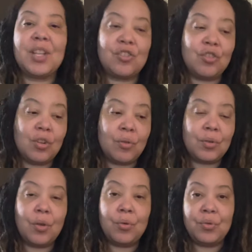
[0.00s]
Because you
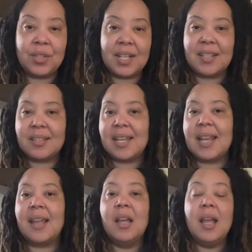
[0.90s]
don't know who's going to
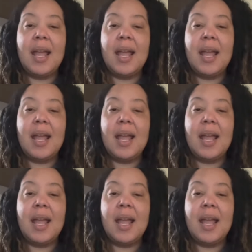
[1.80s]
see it